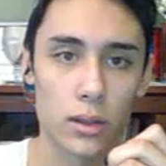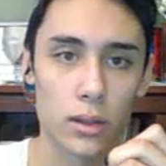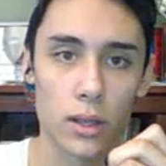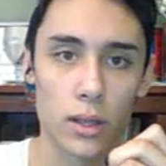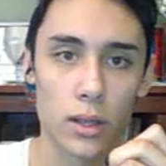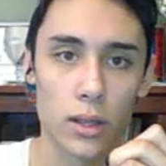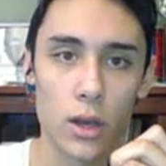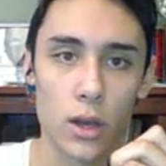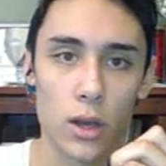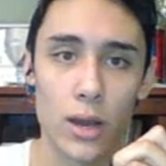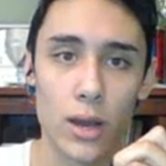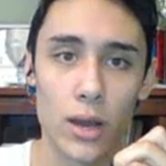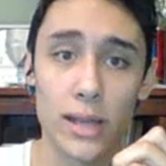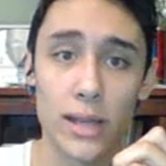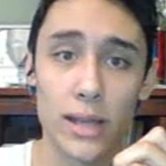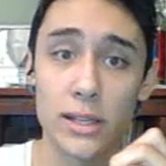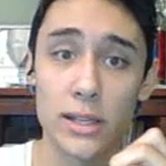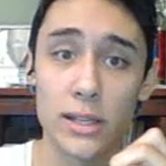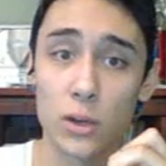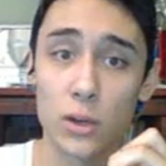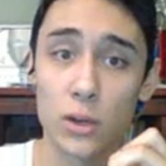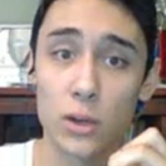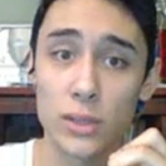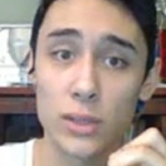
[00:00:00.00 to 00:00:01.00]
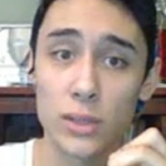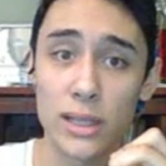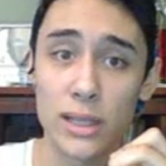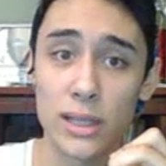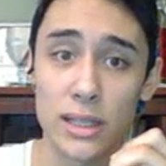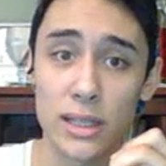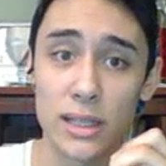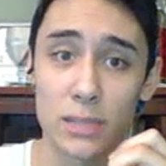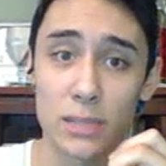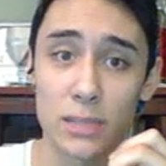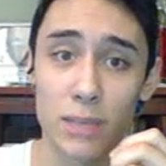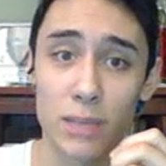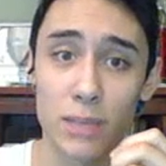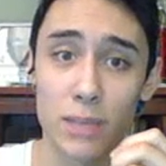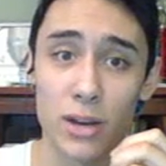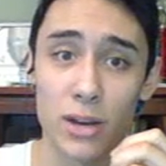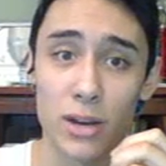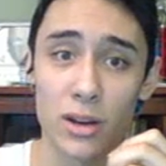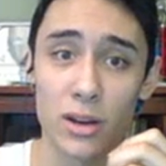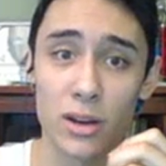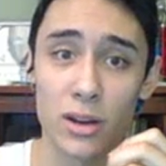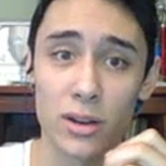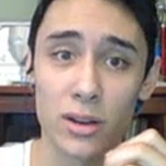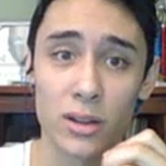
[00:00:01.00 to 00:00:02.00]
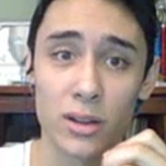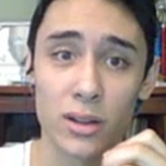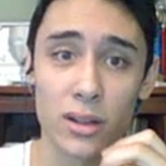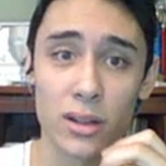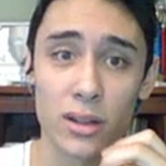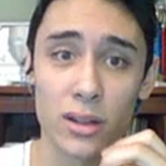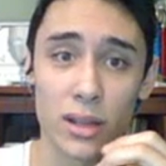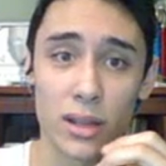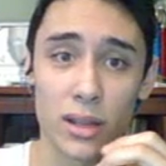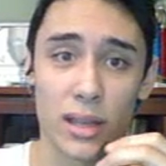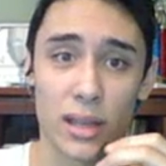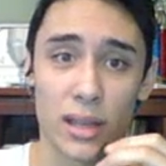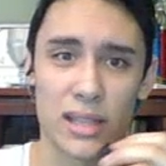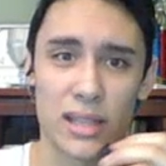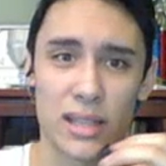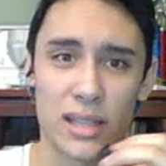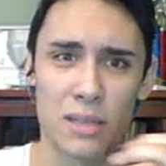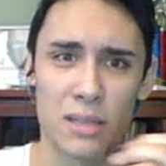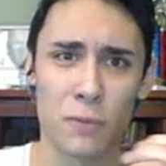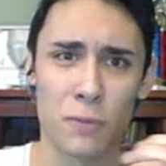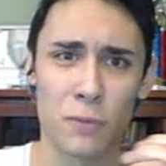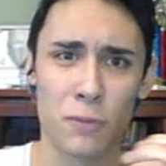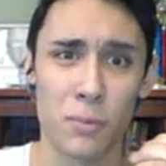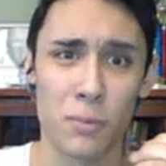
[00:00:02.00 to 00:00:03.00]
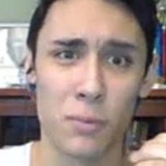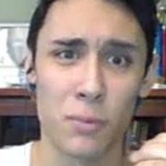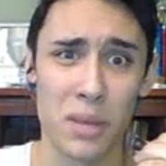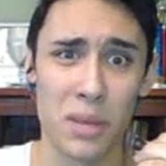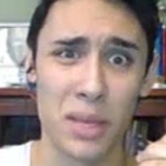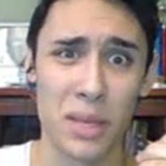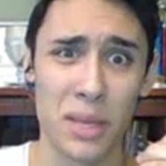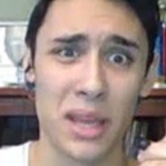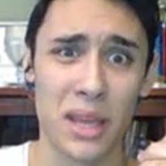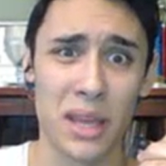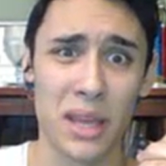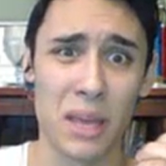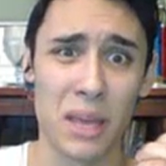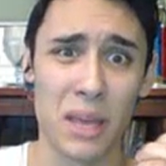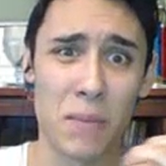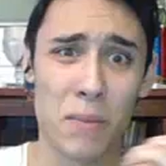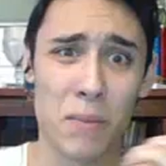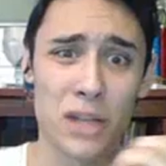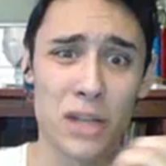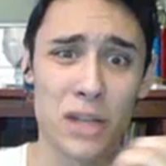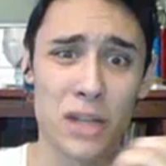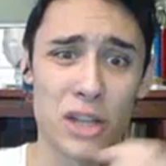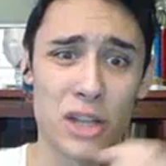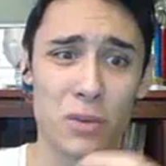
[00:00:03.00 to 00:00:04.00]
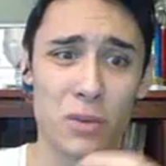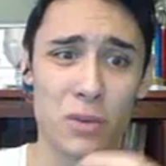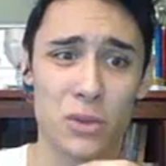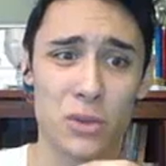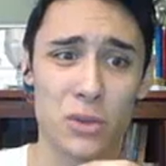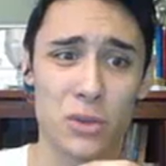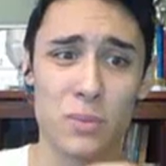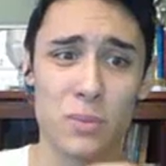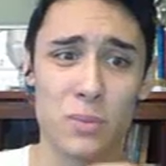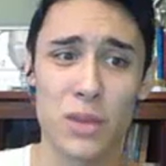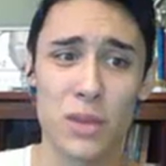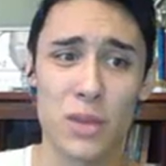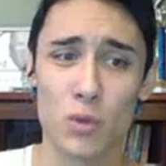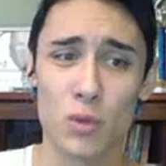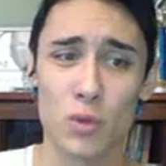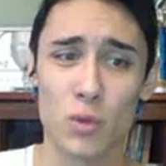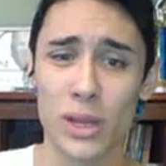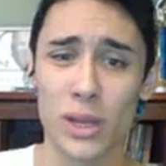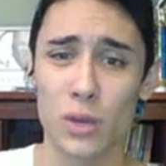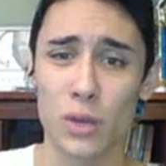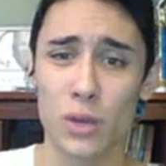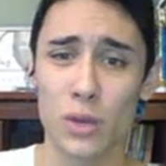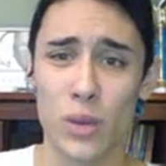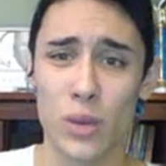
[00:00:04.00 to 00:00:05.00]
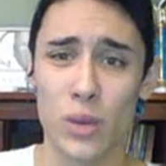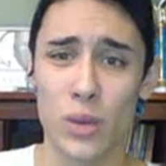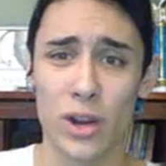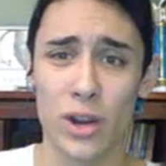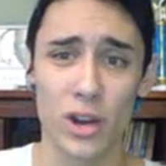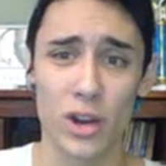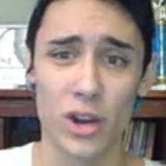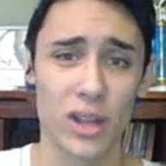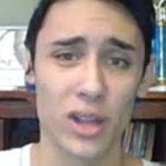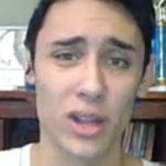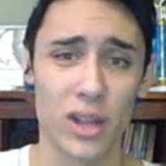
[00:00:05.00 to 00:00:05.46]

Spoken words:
You know, I don't see a spinner, except for maybe the Hitmonchan, which would be really weird.